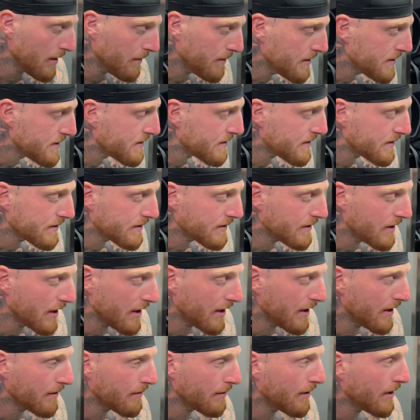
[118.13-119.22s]
he's done
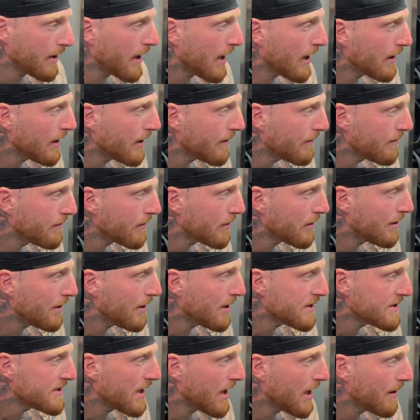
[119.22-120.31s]
it at a really high level for a
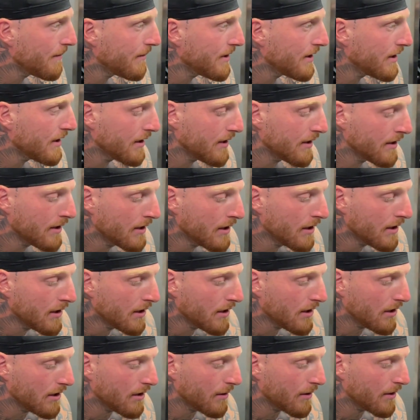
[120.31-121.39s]
long time. And,
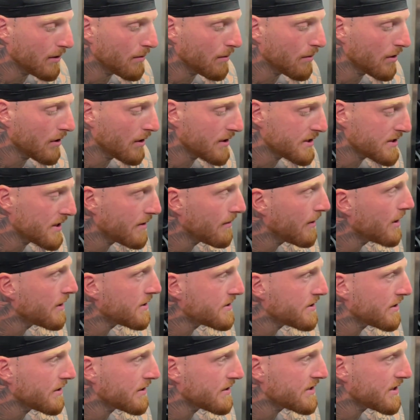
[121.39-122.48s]
you know, in New Orleans, they ran a certain